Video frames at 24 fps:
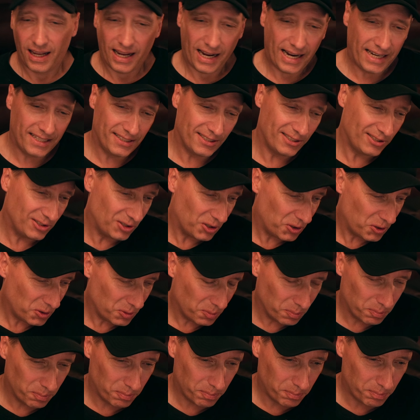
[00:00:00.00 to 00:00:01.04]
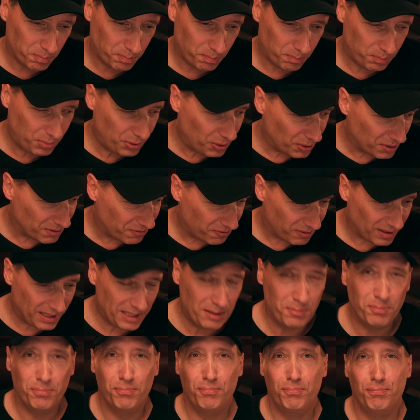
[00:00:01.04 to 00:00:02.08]
It's so
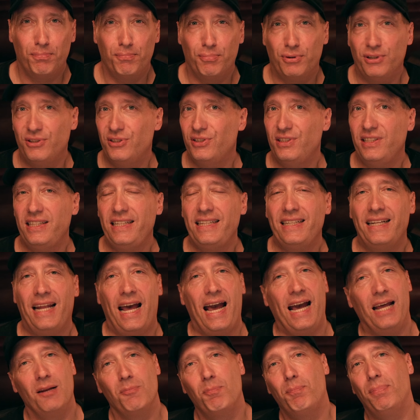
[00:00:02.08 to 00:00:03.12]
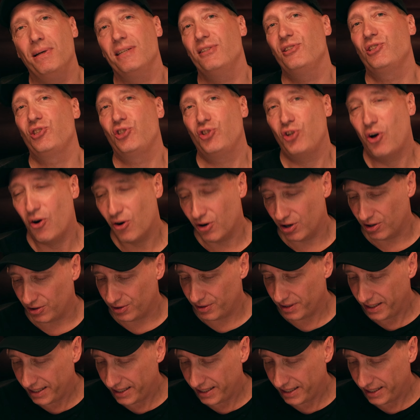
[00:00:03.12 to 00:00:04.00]
beautifully pristine and pastoral.